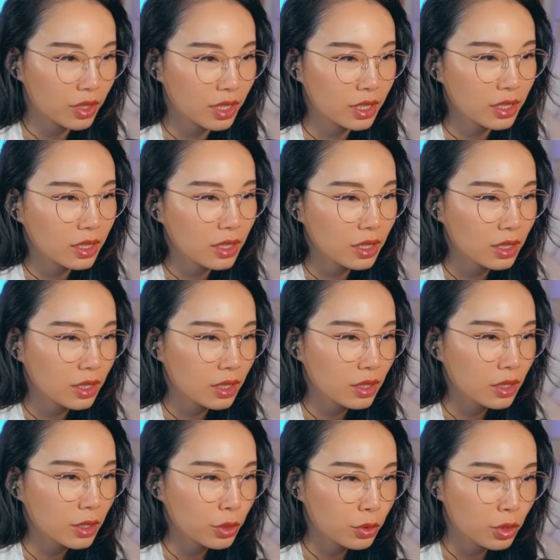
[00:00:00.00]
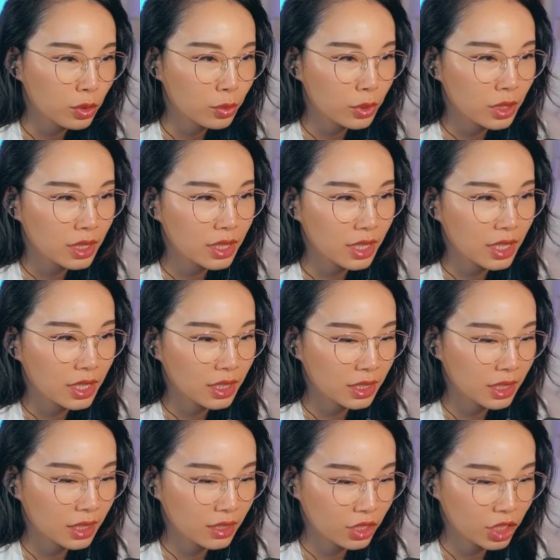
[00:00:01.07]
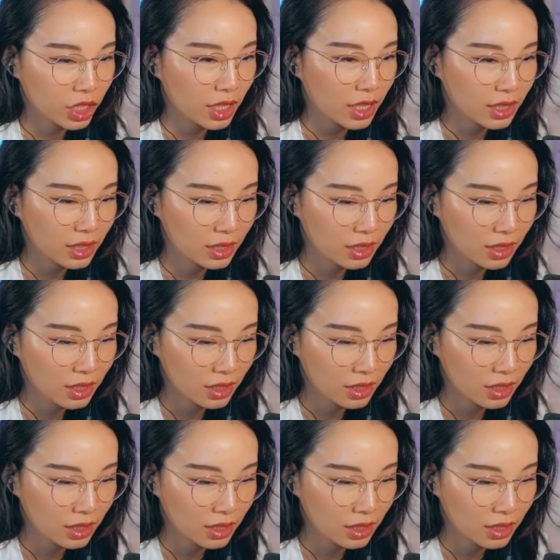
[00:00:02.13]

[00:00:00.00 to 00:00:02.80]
right? Quill boy there, take the chest.